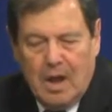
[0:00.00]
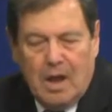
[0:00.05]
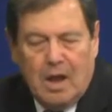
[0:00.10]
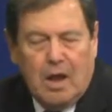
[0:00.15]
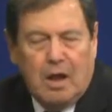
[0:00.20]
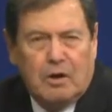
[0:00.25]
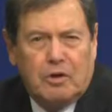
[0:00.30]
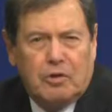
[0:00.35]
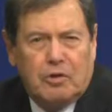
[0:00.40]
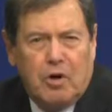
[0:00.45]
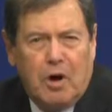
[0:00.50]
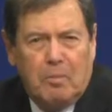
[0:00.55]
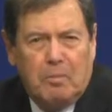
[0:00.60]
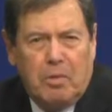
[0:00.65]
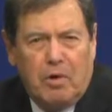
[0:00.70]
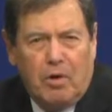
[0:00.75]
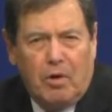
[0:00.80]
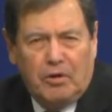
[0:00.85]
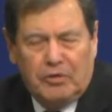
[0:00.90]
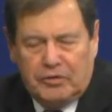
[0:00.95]
Uh, Trump
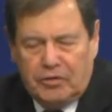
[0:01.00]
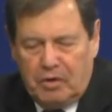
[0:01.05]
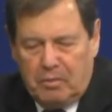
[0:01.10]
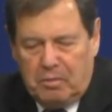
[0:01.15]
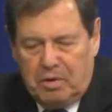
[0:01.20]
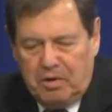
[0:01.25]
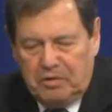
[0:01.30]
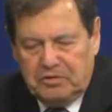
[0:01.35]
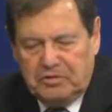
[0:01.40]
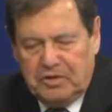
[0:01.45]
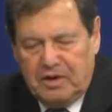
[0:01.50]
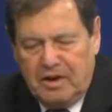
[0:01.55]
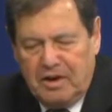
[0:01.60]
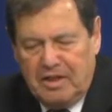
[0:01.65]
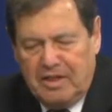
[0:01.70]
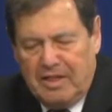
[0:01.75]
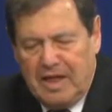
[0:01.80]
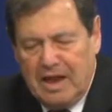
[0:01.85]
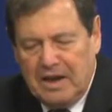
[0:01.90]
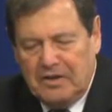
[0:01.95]
also posted a
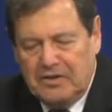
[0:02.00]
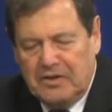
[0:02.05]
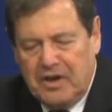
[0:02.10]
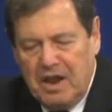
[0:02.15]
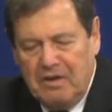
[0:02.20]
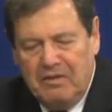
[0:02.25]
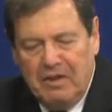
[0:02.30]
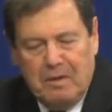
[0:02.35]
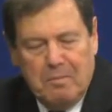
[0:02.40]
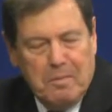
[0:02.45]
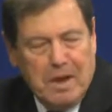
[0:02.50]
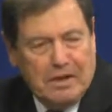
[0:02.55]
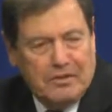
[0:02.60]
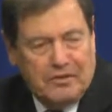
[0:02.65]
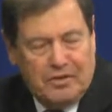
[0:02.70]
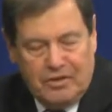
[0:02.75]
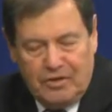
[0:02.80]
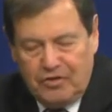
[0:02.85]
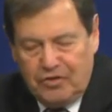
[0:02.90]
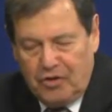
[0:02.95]
Thanksgiving
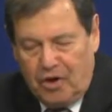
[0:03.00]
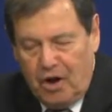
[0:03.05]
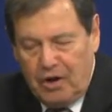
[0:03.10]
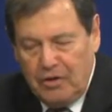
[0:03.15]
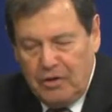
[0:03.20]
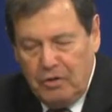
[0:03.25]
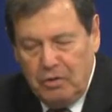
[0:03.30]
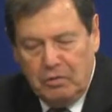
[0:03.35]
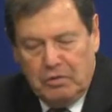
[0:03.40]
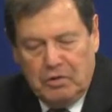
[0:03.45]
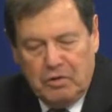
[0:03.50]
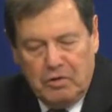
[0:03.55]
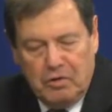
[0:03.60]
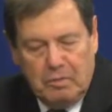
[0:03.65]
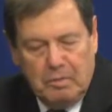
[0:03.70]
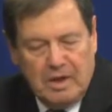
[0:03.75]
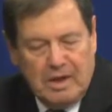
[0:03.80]
message on YouTube,